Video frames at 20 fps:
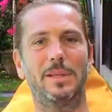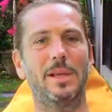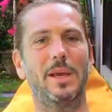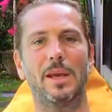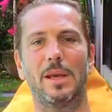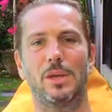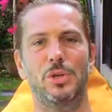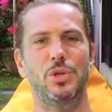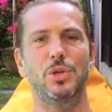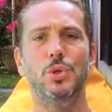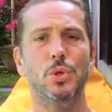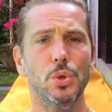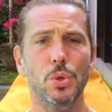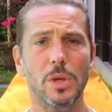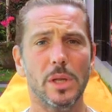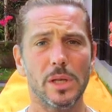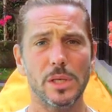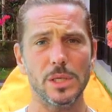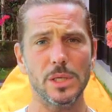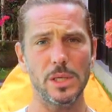
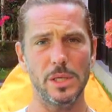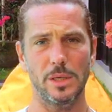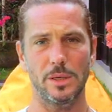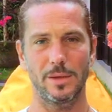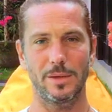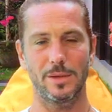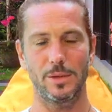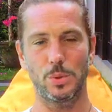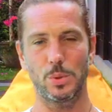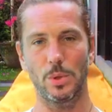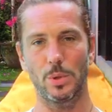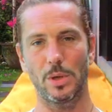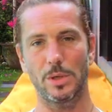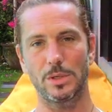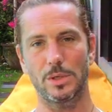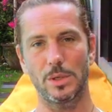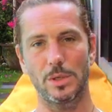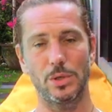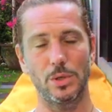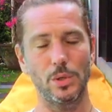unity.
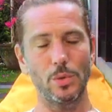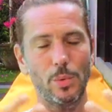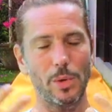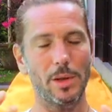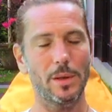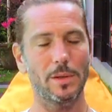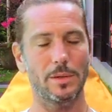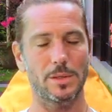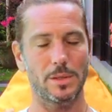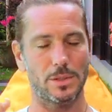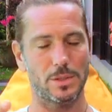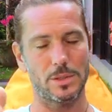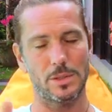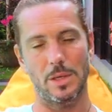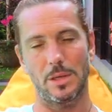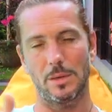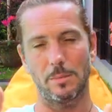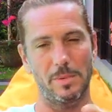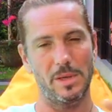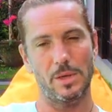You will
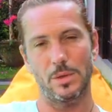understand,